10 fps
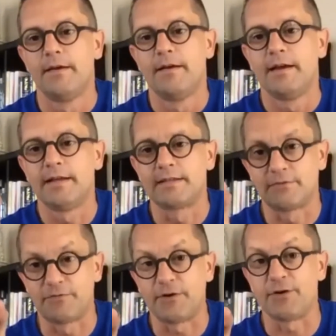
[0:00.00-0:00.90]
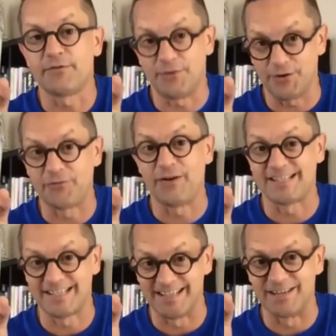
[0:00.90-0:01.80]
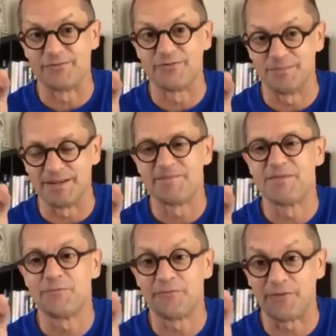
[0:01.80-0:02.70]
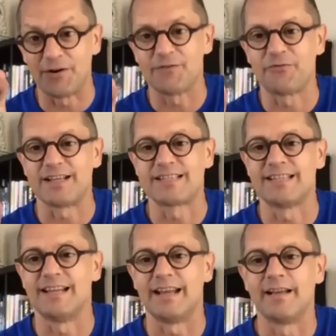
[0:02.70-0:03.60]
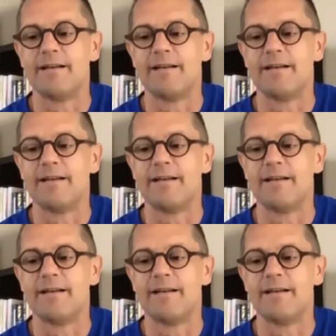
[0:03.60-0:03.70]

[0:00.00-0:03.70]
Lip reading: It's very, very fascinating for me. Very fascinating.